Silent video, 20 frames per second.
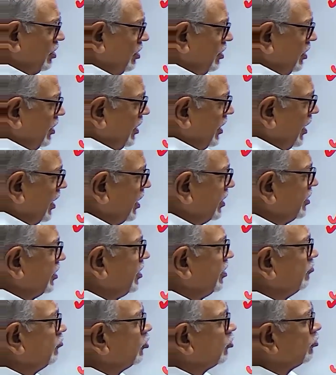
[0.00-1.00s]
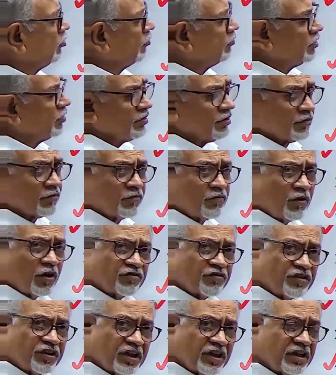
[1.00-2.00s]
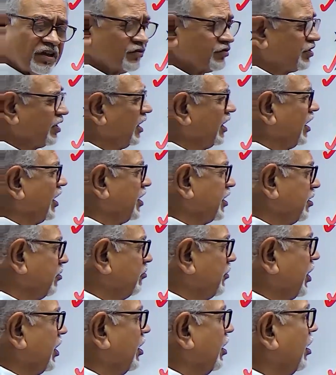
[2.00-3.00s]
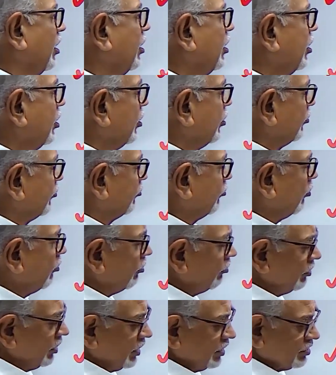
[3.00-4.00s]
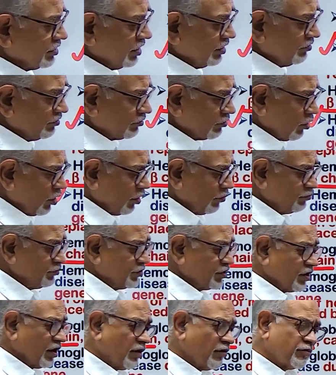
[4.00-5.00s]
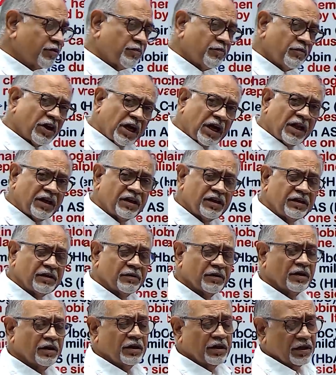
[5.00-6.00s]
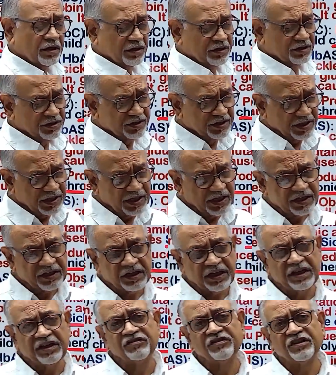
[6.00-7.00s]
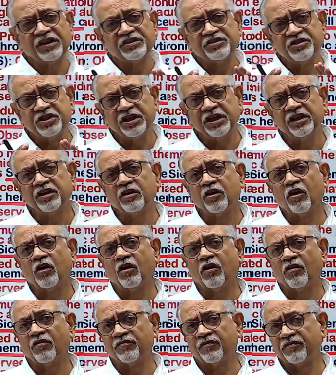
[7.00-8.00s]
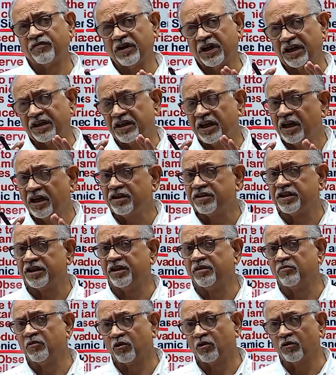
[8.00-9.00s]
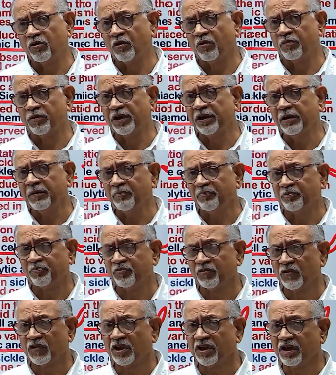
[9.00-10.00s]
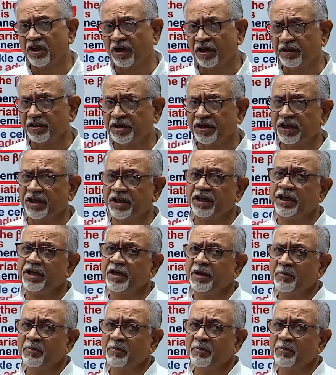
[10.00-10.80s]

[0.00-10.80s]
and hemoglobin for sickle cell anemia. So, it is observed when there is a gene of adult hemoglobin containing